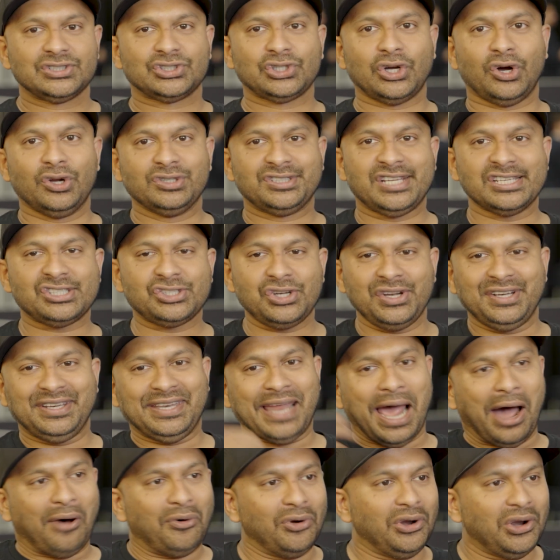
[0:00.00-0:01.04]
So just to
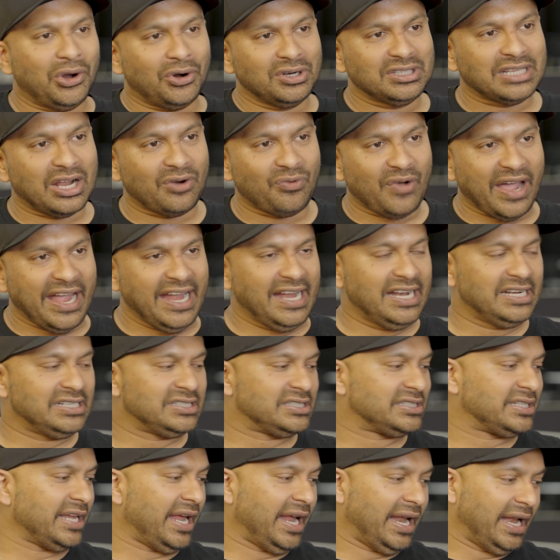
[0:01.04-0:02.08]
download the
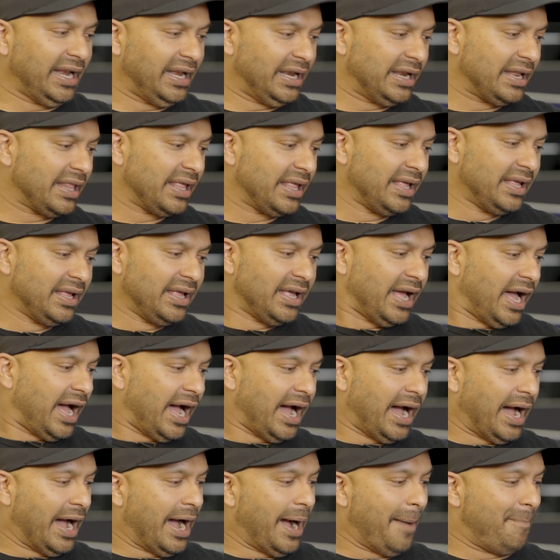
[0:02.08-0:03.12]
weights and
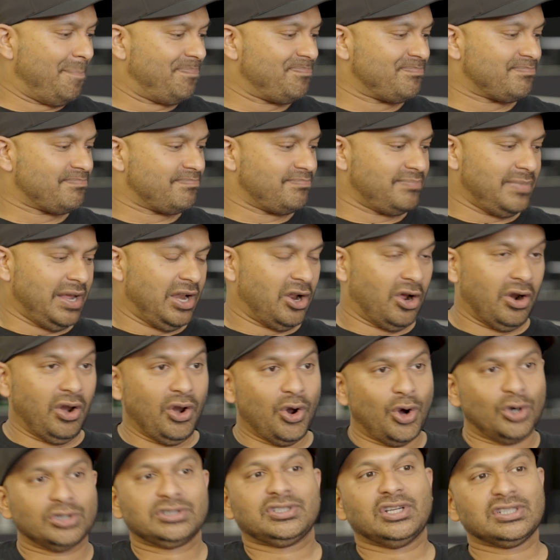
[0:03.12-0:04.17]
you know,
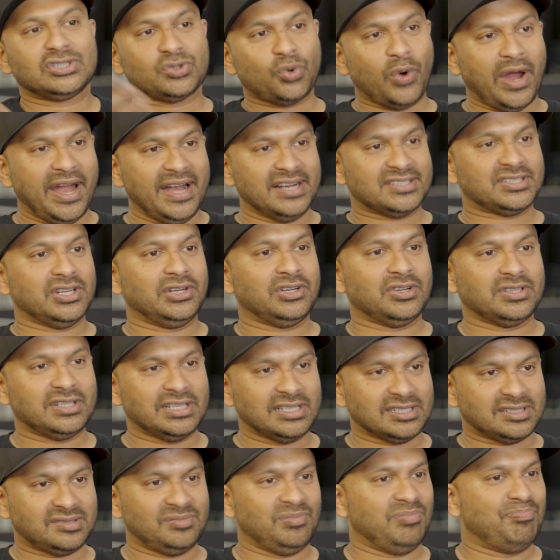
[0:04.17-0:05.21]
load those weights into
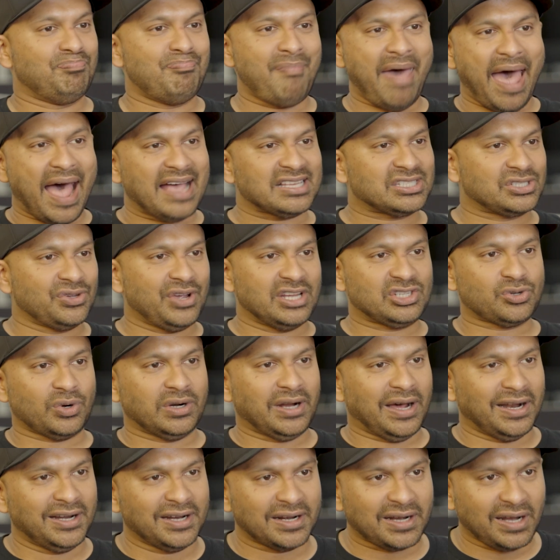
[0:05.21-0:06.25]
this massive
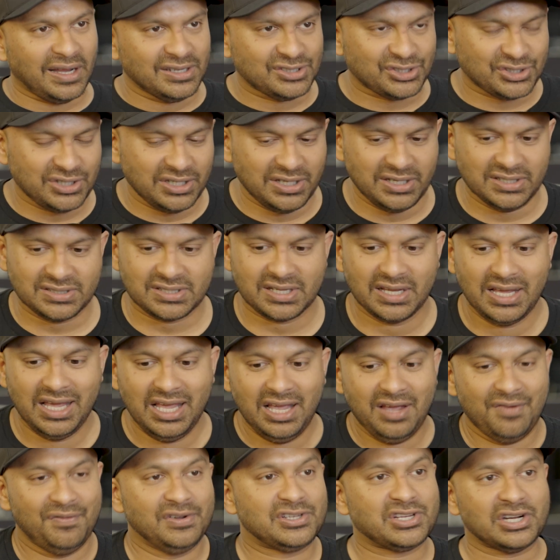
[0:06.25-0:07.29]
H100 clusters,
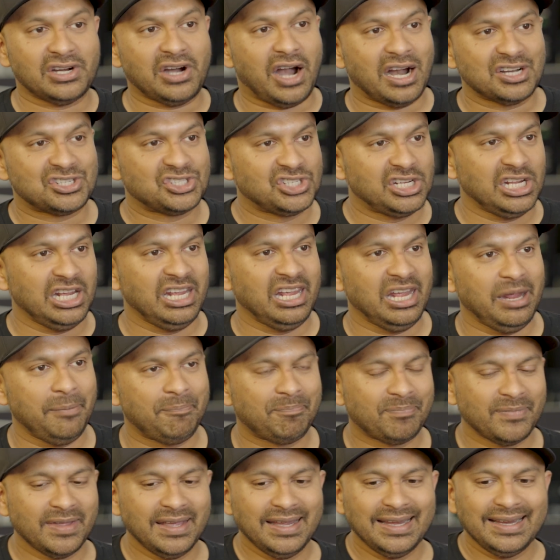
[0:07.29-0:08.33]
which are not cheap,
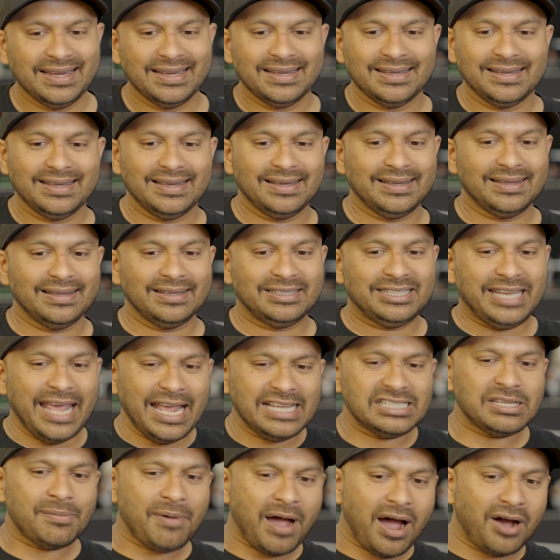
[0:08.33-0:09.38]

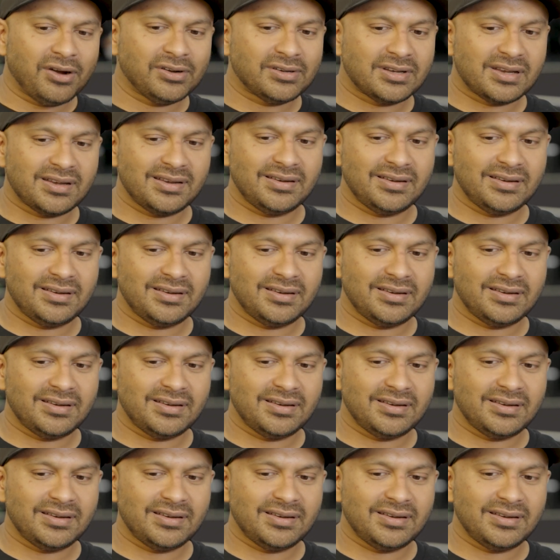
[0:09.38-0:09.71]
takes about